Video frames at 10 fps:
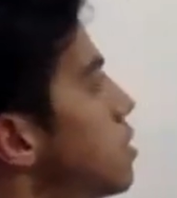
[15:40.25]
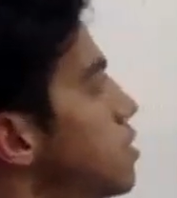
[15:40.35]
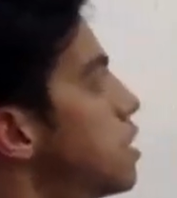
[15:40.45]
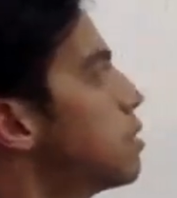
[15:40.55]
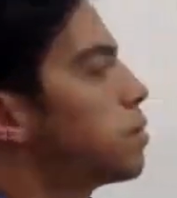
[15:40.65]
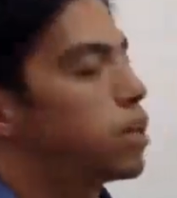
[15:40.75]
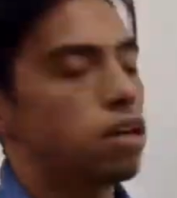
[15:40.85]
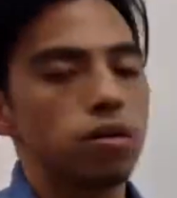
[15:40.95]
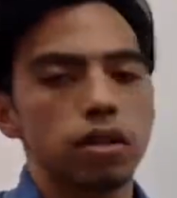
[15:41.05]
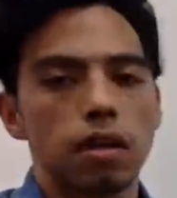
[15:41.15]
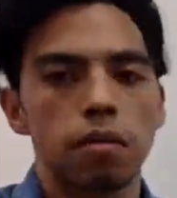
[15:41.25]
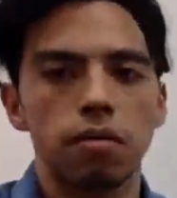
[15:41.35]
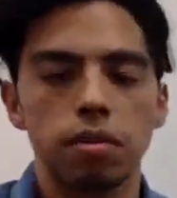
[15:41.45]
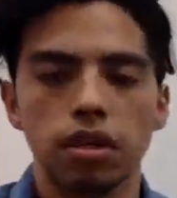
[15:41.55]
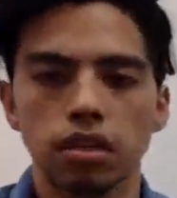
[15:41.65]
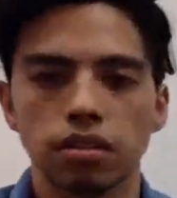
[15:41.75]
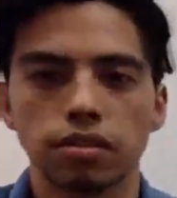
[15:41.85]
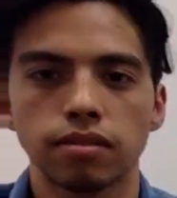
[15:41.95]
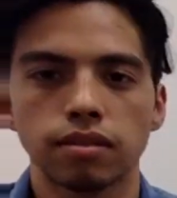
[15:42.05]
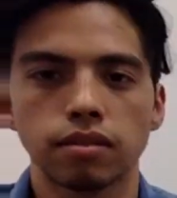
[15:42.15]
Does anybody know what that might be?
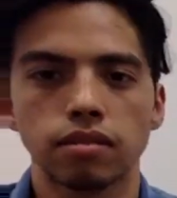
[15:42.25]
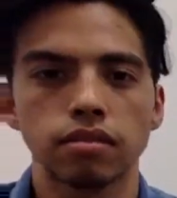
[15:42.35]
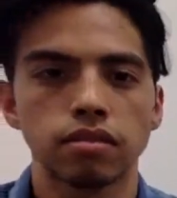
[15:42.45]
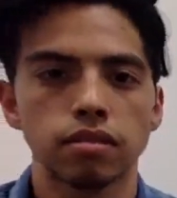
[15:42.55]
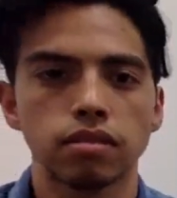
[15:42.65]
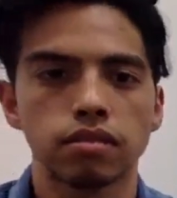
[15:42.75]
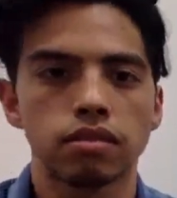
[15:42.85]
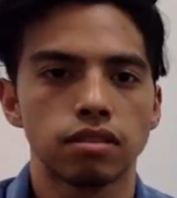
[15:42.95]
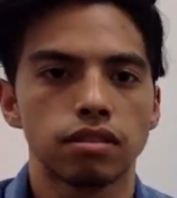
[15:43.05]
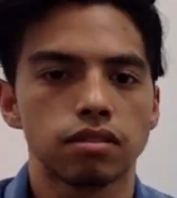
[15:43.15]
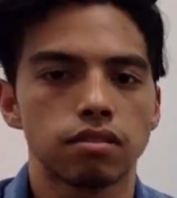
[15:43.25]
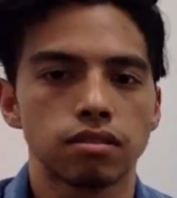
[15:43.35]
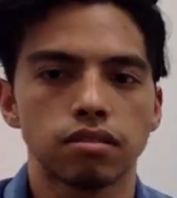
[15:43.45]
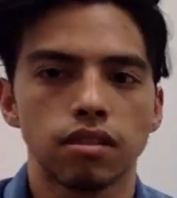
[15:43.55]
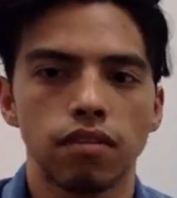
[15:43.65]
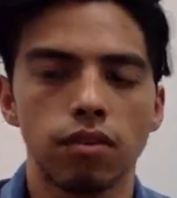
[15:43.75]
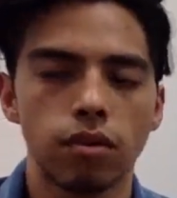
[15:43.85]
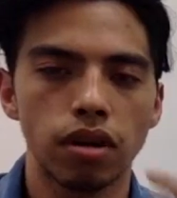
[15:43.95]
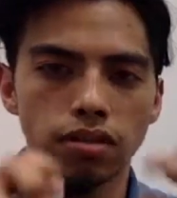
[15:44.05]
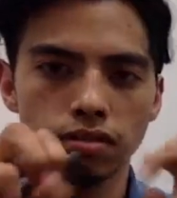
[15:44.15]
If you
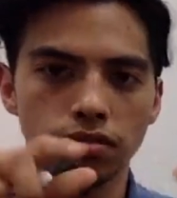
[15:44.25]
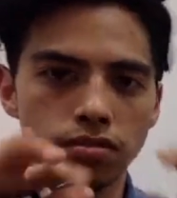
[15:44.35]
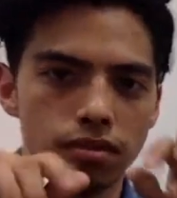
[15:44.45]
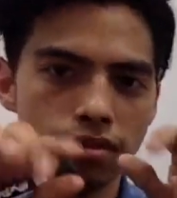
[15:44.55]
want,